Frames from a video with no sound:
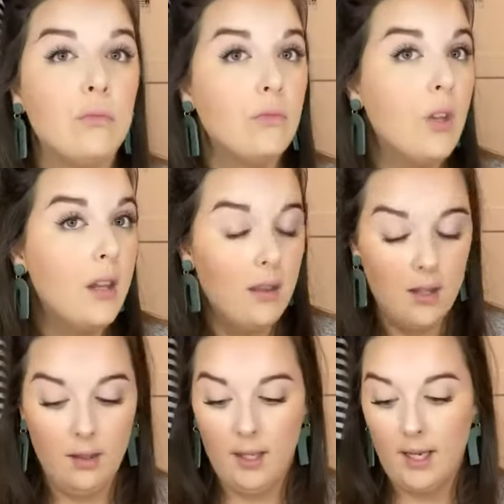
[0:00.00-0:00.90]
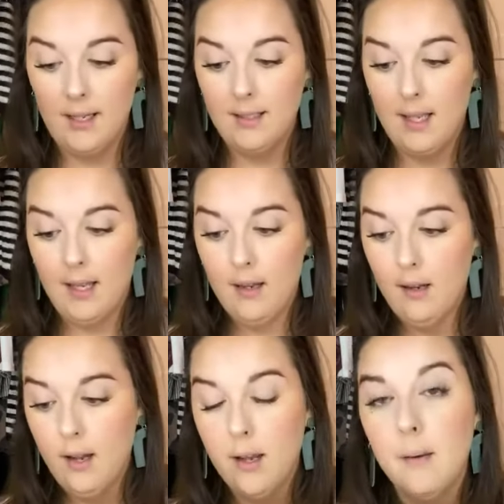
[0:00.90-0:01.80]
And then, like I said,
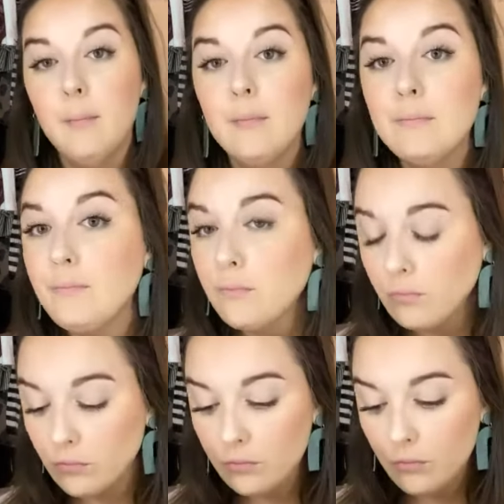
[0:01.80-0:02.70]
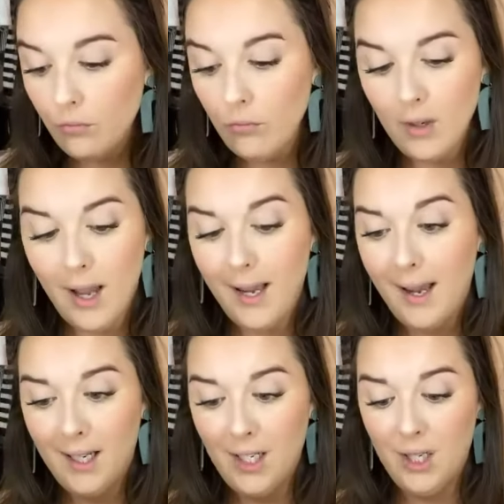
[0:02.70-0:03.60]
I
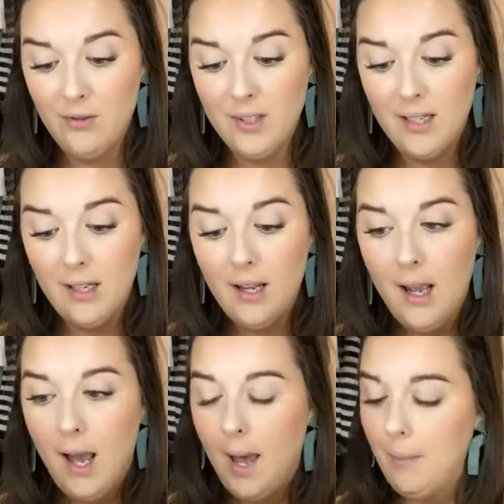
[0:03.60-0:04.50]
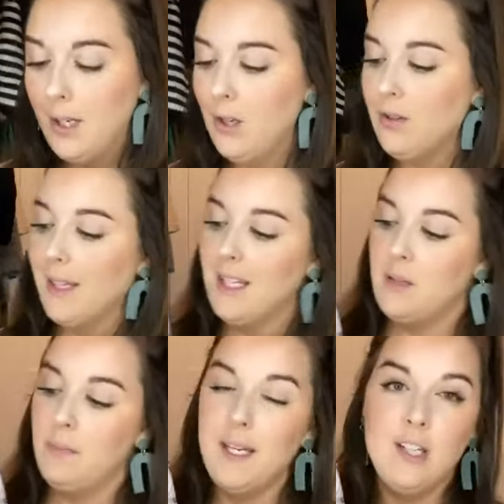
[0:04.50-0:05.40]
kind of use it. I'm gonna use like this
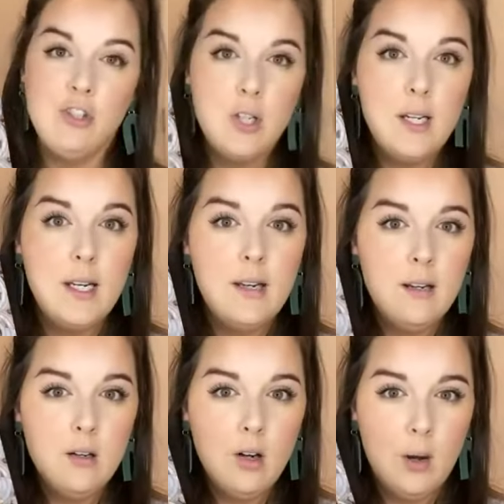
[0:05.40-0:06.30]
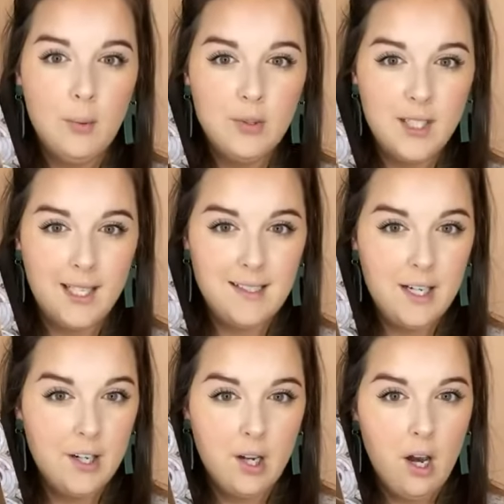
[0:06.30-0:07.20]
peachy, almost like a
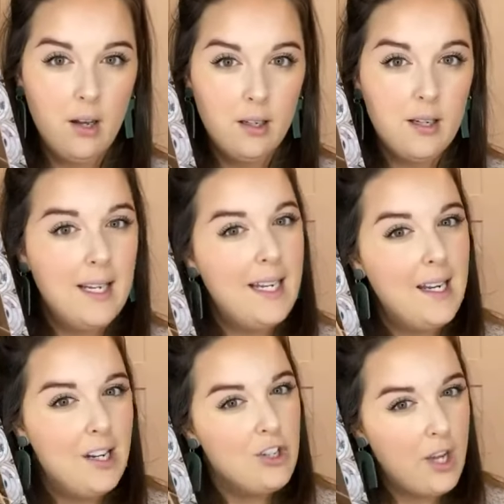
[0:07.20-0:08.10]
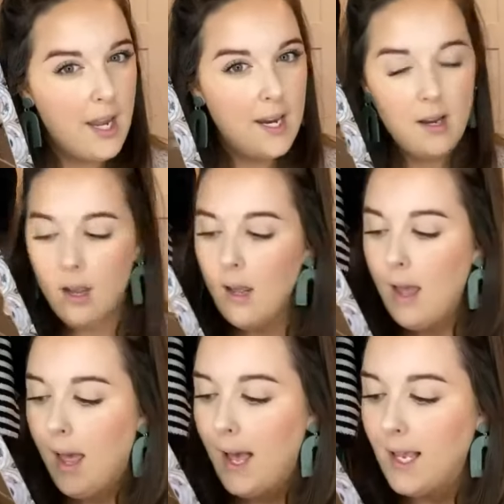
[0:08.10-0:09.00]
terracotta-y shade
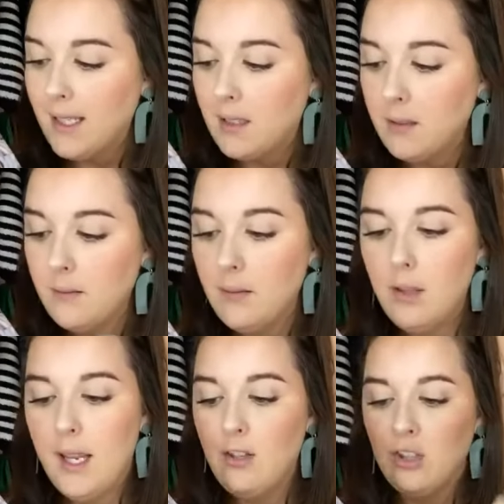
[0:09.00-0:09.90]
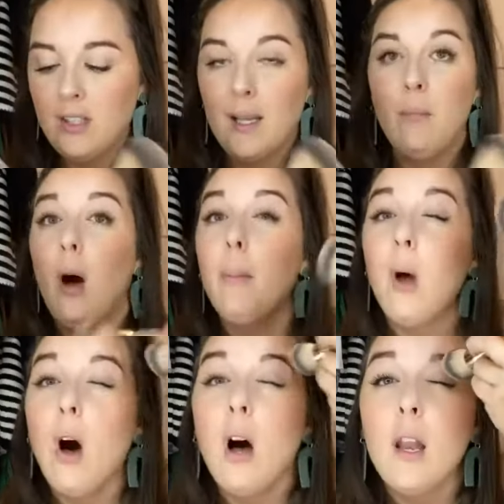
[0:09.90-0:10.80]
and just like pop it
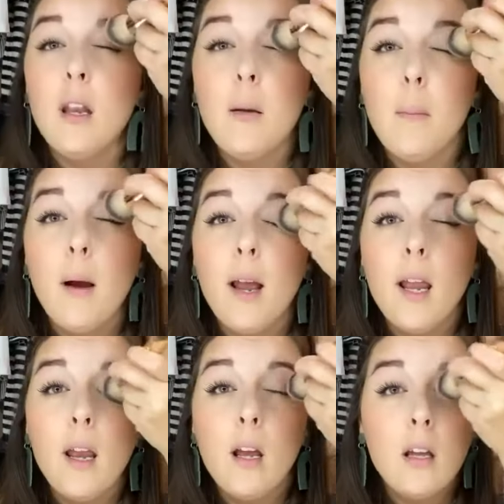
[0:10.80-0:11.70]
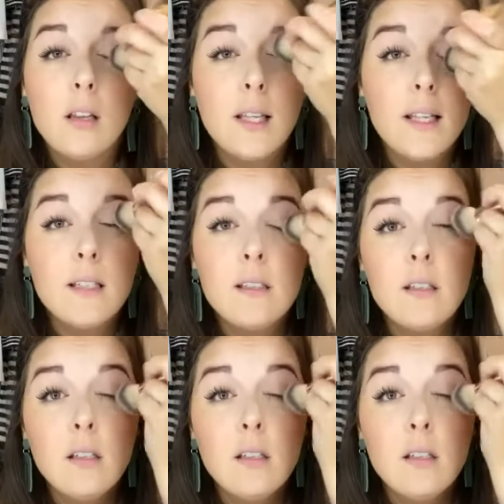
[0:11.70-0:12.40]
on my lids.